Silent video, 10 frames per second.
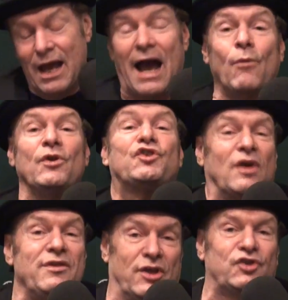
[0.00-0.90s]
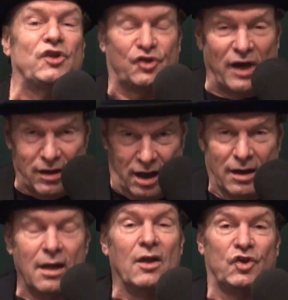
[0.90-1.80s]
I would say this to Stella.
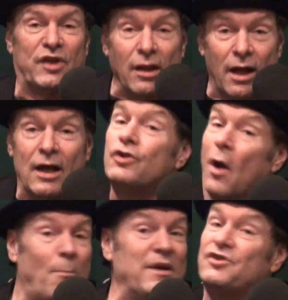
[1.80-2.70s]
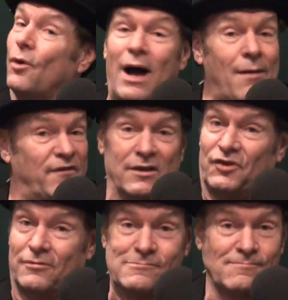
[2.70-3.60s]
Stella, don't be so
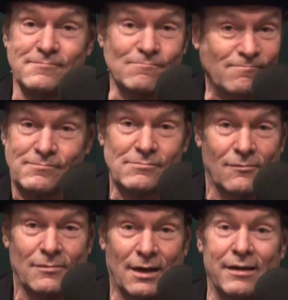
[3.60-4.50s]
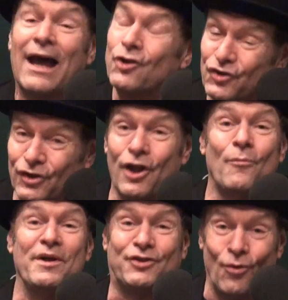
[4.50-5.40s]
obvious. That looks a
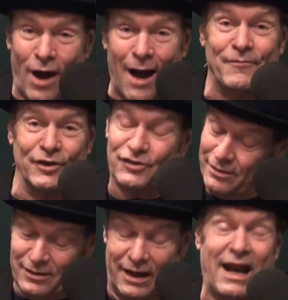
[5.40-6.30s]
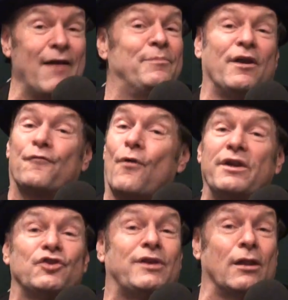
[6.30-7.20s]
little bit too obvious. And I've been a
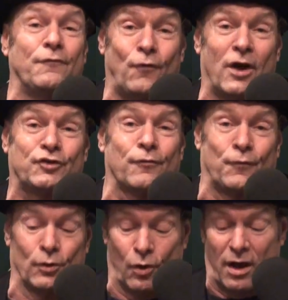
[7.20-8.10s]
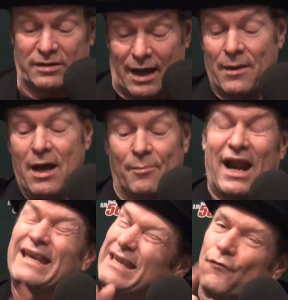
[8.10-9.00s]
friend of Stella Foster for a long time, but
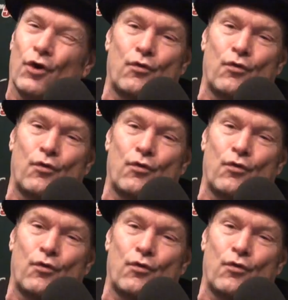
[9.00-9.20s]
I give her